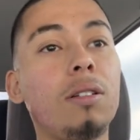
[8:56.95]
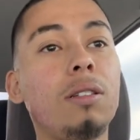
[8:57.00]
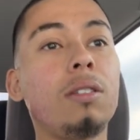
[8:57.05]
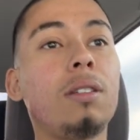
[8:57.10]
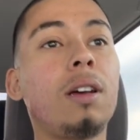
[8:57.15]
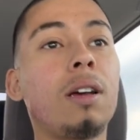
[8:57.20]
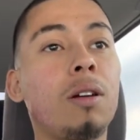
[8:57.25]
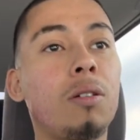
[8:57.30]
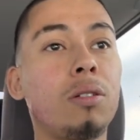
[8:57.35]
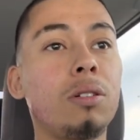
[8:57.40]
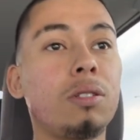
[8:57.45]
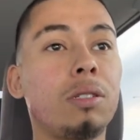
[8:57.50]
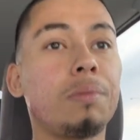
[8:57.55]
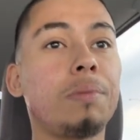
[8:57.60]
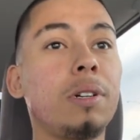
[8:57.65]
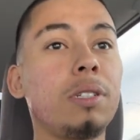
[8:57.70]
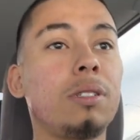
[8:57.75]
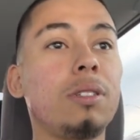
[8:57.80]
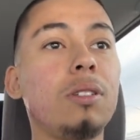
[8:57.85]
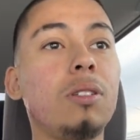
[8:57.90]
Like, or
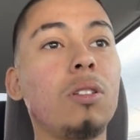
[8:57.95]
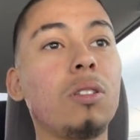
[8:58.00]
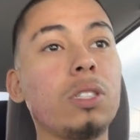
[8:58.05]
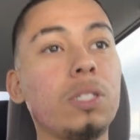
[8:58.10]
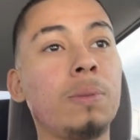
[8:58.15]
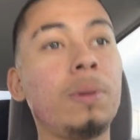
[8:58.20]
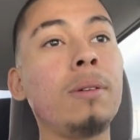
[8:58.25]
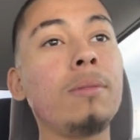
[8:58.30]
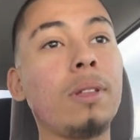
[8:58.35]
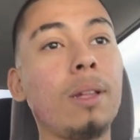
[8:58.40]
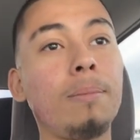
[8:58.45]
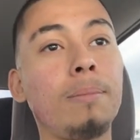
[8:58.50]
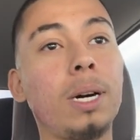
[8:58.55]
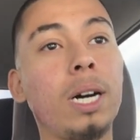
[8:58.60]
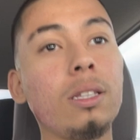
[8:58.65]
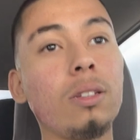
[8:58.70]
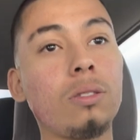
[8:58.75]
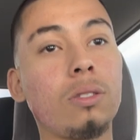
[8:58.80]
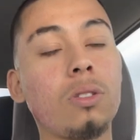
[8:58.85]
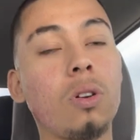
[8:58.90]
especially, you know, those people that buy
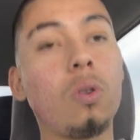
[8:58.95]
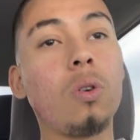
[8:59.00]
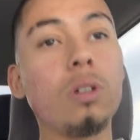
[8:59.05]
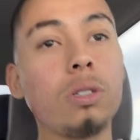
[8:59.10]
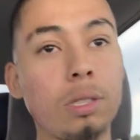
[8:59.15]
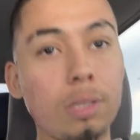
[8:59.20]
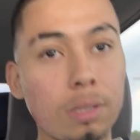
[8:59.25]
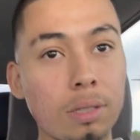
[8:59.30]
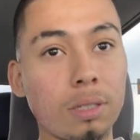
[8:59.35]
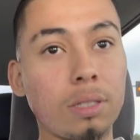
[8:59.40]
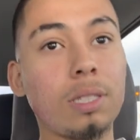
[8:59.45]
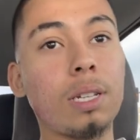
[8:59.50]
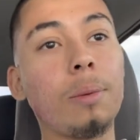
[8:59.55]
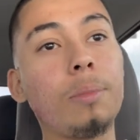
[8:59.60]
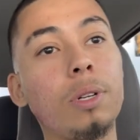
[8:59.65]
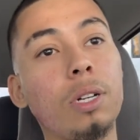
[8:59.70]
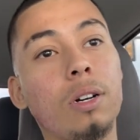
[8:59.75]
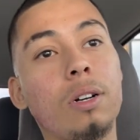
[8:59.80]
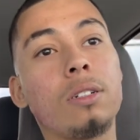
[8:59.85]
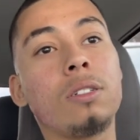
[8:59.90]
those courses or
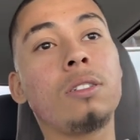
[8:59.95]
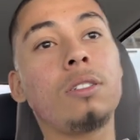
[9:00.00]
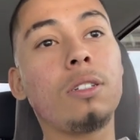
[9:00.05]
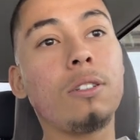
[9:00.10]
seminars,